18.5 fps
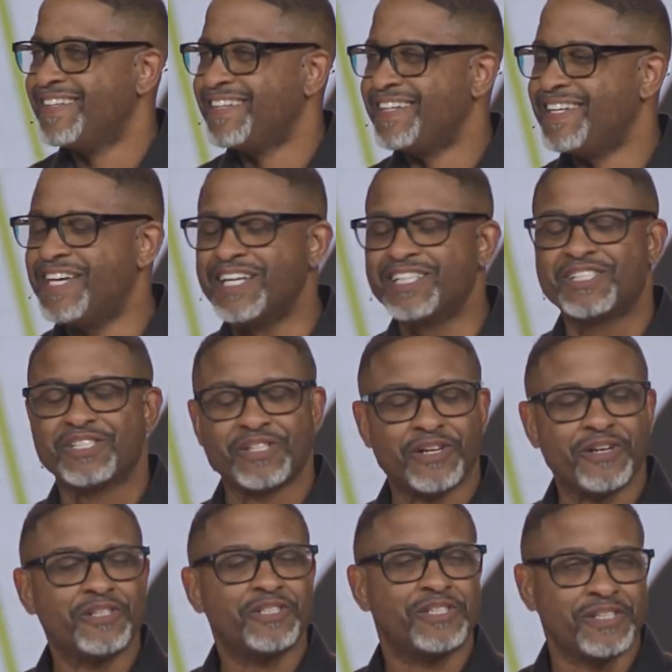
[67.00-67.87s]
Get
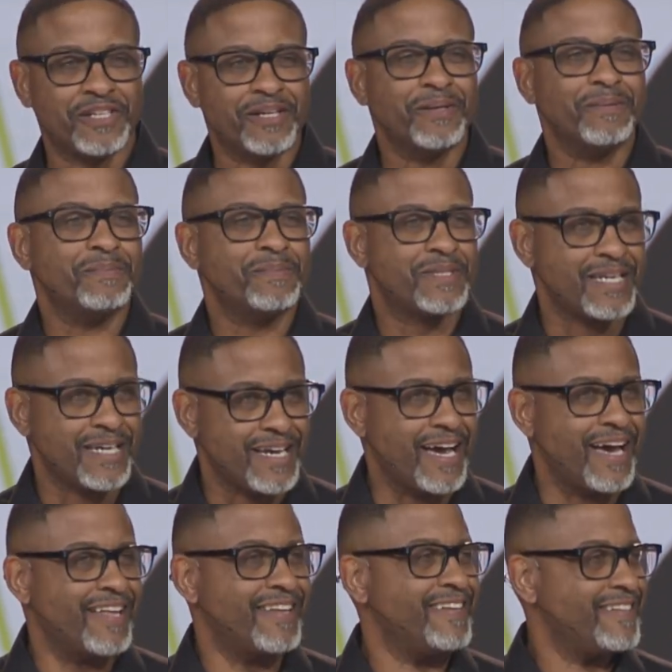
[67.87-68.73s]
Your Ship
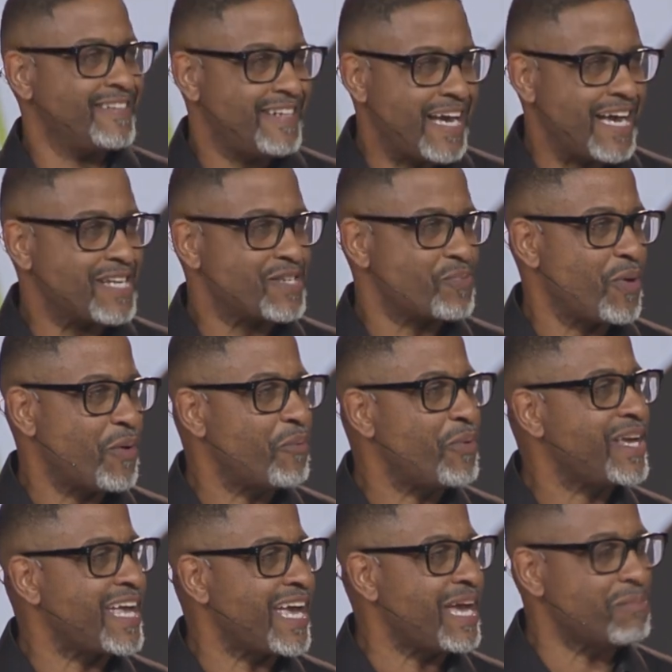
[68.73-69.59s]
Together. That's what
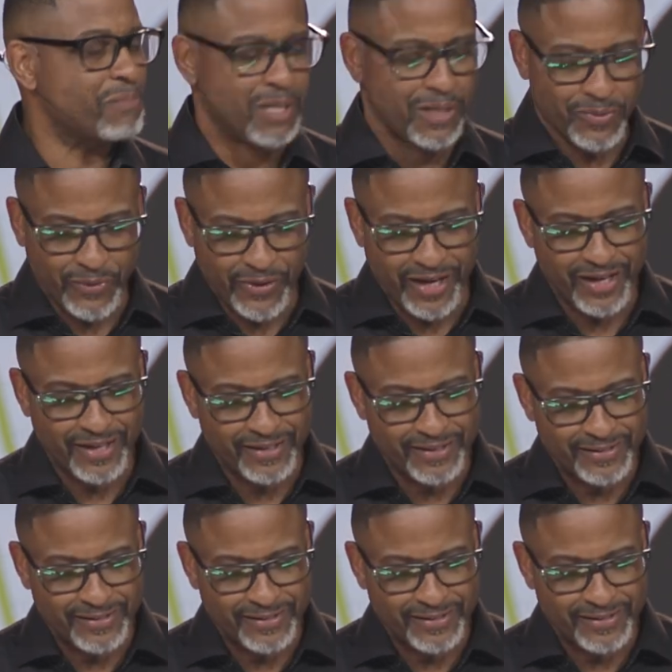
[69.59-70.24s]
we came up with.